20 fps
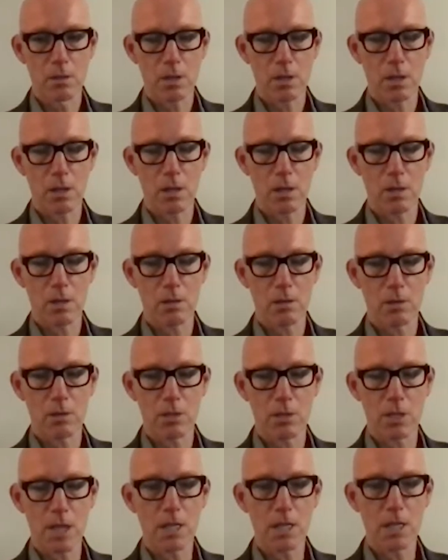uh,
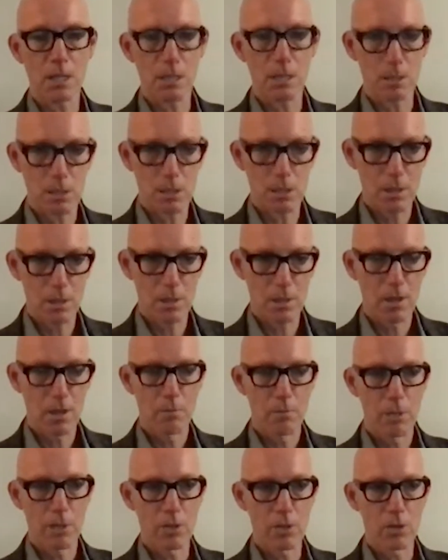status
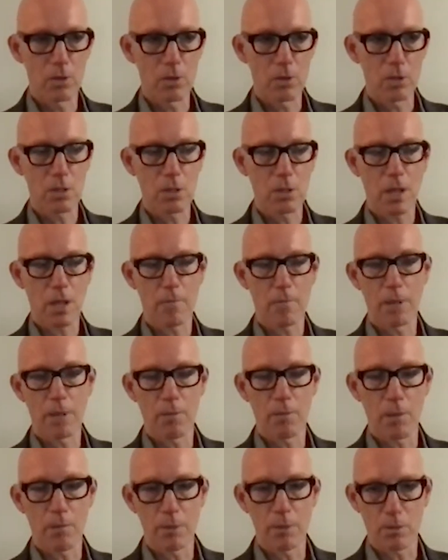because they'd
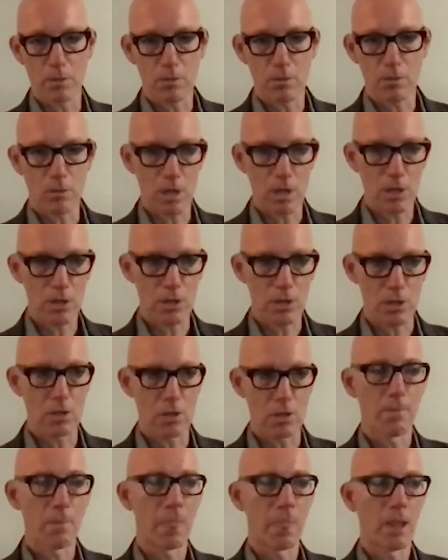been members of the
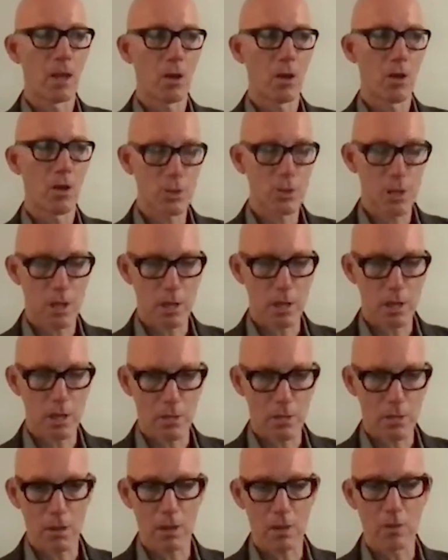Russian,
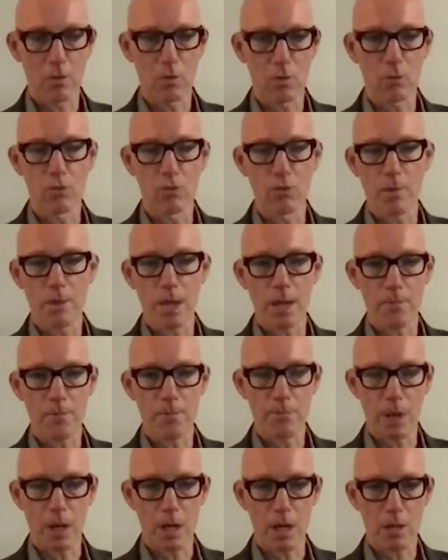Austro-Hungarian, or German
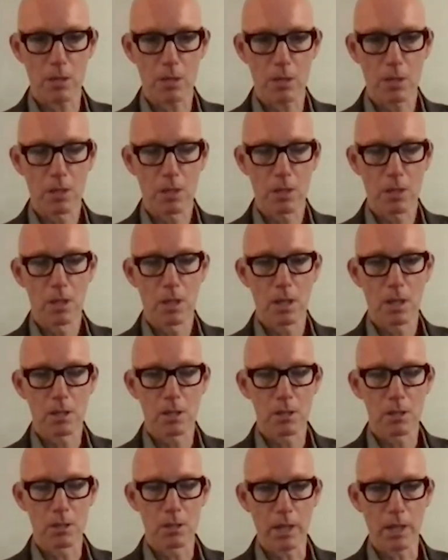empires
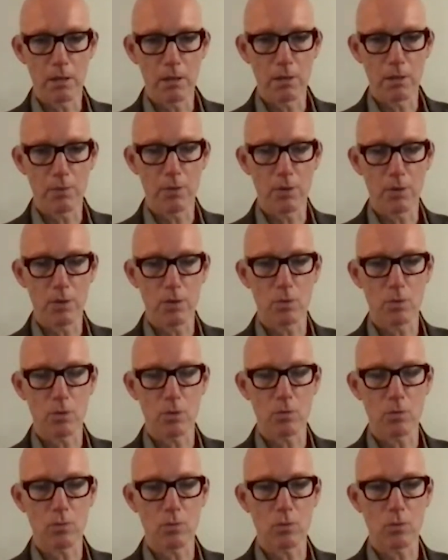until the end of the First
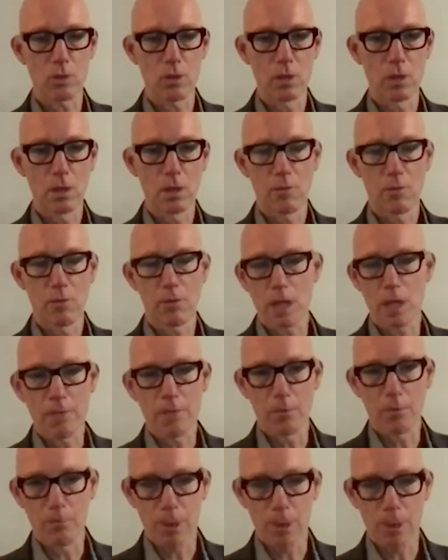World War. For
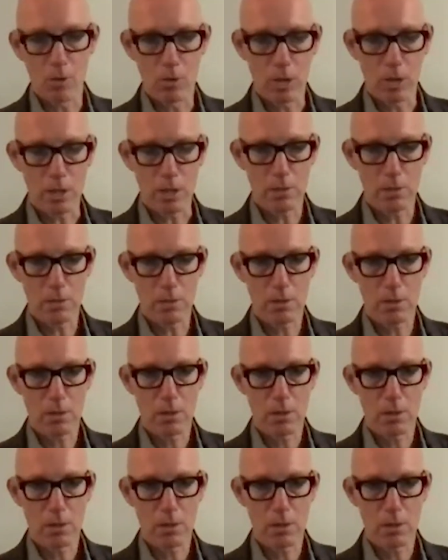example, Poland